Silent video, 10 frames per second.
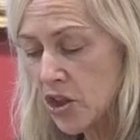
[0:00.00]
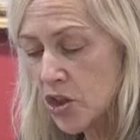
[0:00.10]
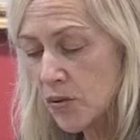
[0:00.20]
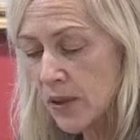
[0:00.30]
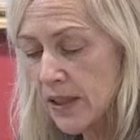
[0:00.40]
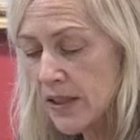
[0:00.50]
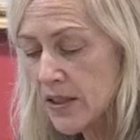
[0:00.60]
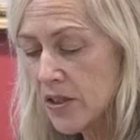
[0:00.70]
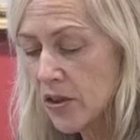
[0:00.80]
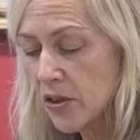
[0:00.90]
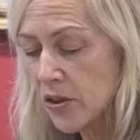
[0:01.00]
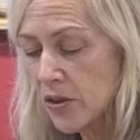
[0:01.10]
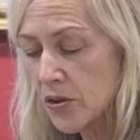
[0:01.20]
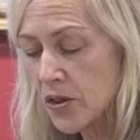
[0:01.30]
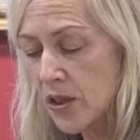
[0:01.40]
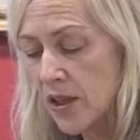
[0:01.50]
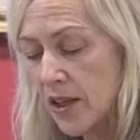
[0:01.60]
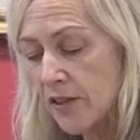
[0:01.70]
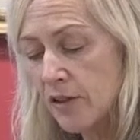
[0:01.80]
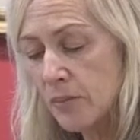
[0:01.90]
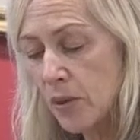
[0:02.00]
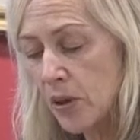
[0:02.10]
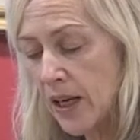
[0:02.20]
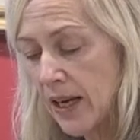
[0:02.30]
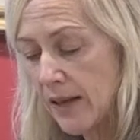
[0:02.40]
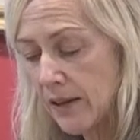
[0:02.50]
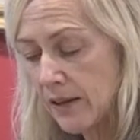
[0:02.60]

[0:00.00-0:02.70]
to release the girls of Aboke.